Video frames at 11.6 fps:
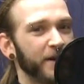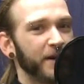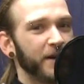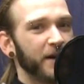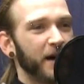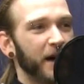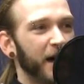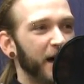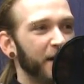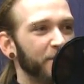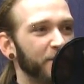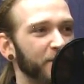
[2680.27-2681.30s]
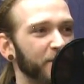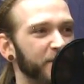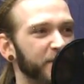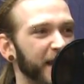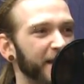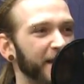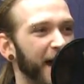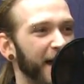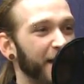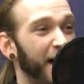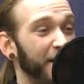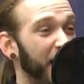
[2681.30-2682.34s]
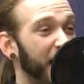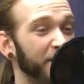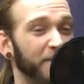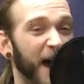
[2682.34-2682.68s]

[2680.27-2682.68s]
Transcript: We all love Dan. It's okay to say that.